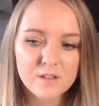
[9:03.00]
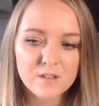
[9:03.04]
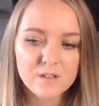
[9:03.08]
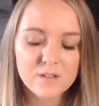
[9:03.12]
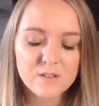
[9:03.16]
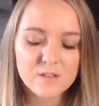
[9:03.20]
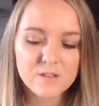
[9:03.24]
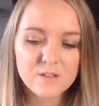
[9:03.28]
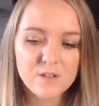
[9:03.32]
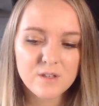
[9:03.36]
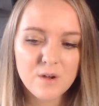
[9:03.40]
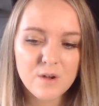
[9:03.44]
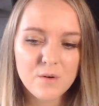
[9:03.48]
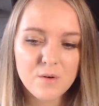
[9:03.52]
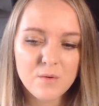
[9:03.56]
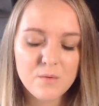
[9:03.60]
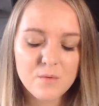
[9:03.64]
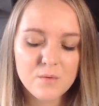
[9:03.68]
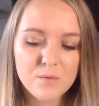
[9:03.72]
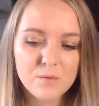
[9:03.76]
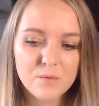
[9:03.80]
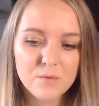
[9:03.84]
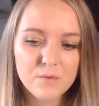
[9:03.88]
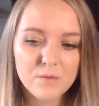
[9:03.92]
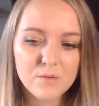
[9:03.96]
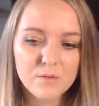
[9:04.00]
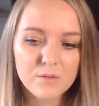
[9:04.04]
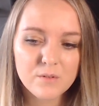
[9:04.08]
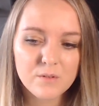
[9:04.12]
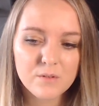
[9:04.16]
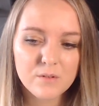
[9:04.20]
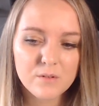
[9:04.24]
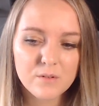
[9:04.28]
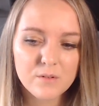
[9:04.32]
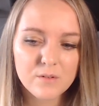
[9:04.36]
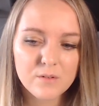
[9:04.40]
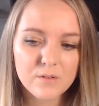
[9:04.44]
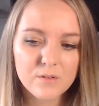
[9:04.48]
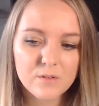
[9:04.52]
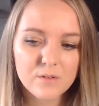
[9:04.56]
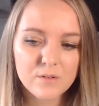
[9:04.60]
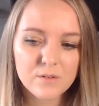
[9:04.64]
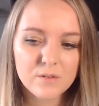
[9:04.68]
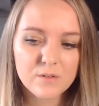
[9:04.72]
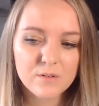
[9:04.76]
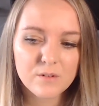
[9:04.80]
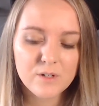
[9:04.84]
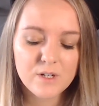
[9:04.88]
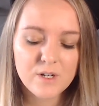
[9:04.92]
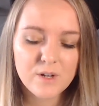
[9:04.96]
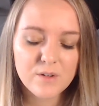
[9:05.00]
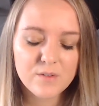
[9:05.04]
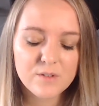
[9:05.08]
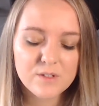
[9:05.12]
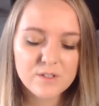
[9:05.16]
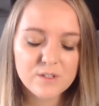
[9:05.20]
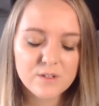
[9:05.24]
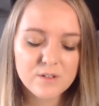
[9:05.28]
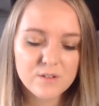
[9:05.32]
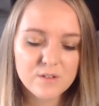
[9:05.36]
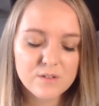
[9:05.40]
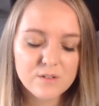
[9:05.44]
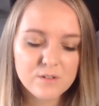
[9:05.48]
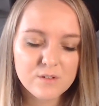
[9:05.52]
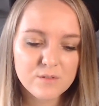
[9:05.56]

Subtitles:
So, there's